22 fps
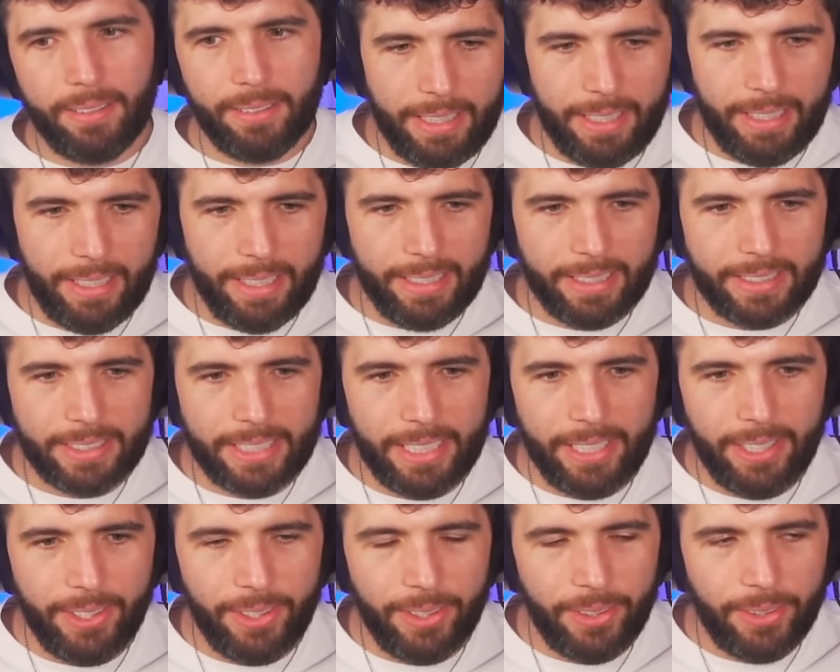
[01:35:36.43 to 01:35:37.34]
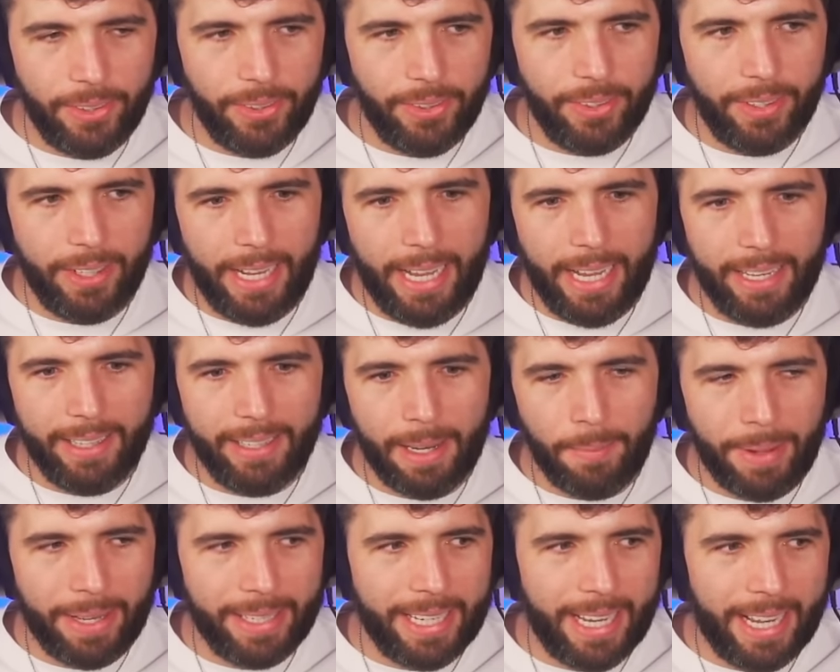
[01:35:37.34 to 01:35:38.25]
I see you en la
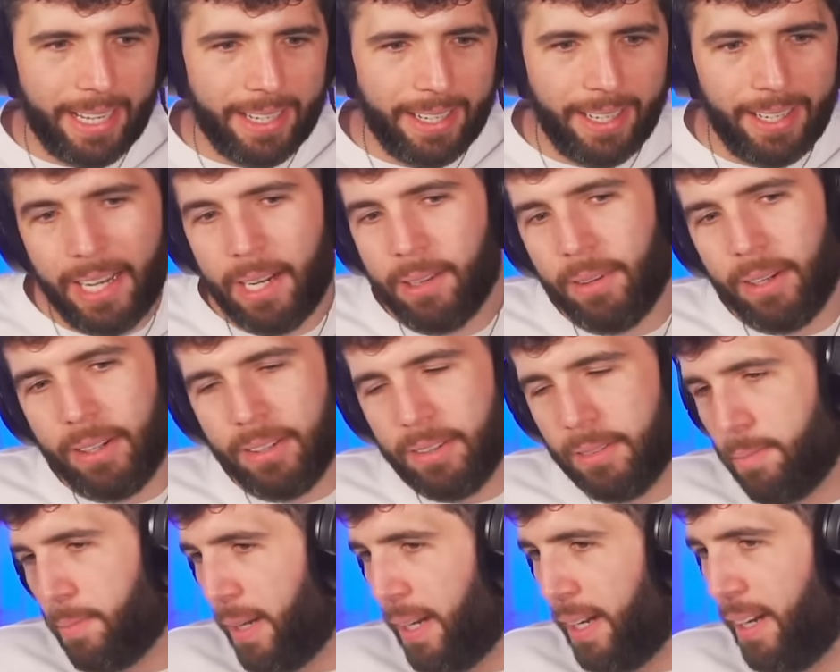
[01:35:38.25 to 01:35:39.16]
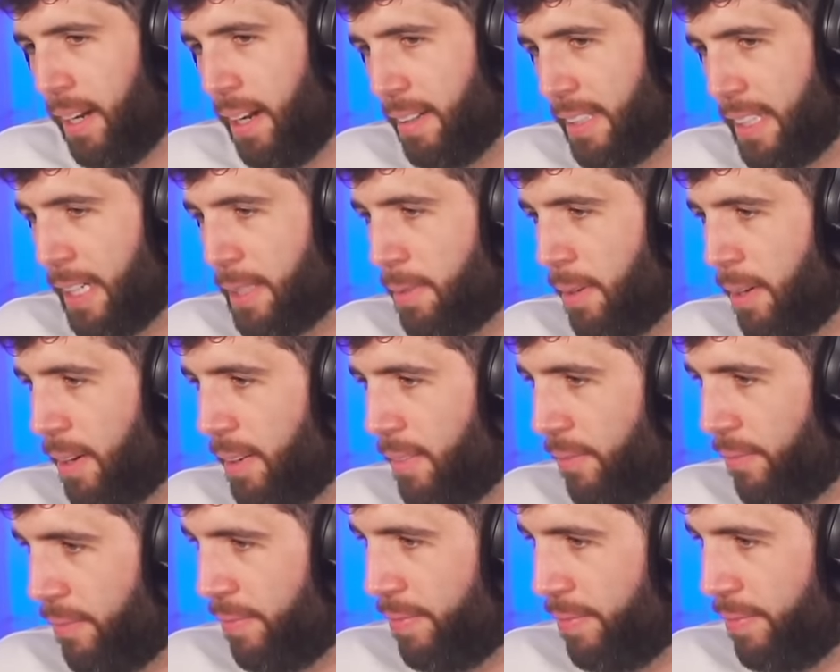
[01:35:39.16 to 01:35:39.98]
mañana. I won't, but I'll see you tomorrow.